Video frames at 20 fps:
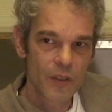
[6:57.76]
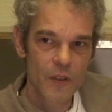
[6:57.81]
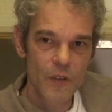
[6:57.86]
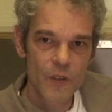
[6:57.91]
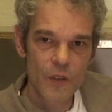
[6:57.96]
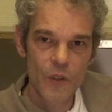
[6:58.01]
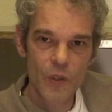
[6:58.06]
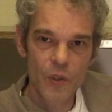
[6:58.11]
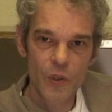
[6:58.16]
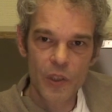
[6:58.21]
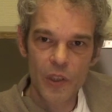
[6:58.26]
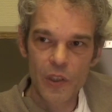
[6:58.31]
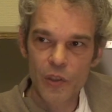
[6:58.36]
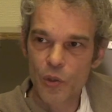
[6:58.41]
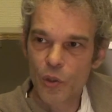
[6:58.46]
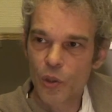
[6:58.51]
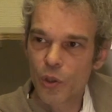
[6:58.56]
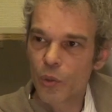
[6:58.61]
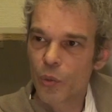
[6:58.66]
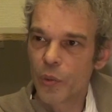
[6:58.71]
So
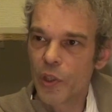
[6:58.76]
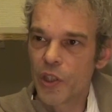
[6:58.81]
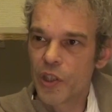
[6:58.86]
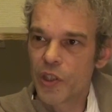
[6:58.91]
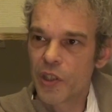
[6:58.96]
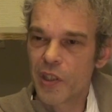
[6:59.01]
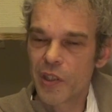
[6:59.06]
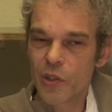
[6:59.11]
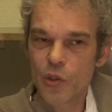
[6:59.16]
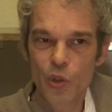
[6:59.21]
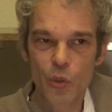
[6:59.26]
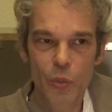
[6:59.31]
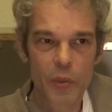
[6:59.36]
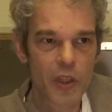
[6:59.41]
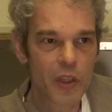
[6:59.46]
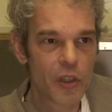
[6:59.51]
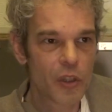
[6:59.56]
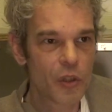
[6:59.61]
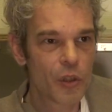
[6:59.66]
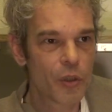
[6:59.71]
that always has to be
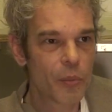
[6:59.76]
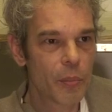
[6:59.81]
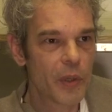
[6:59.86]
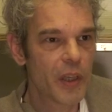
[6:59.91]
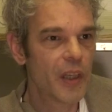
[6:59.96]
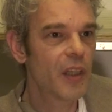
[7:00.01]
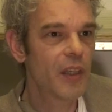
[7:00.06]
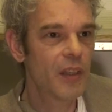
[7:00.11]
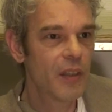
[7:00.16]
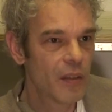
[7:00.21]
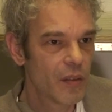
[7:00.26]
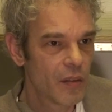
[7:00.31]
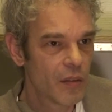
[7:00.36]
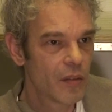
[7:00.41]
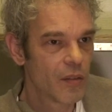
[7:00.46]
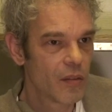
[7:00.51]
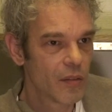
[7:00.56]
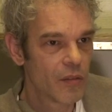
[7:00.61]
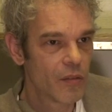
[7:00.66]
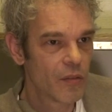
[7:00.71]
your main
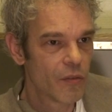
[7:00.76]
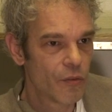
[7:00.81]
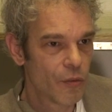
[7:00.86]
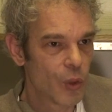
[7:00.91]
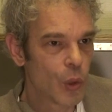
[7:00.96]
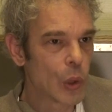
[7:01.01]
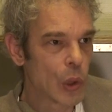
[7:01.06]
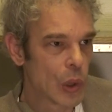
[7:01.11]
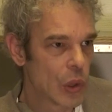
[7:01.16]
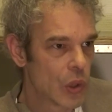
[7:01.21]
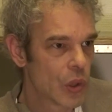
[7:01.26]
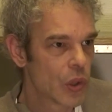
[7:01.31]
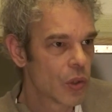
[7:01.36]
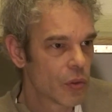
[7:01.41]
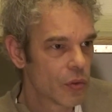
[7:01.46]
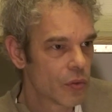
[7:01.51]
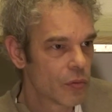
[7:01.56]
focus.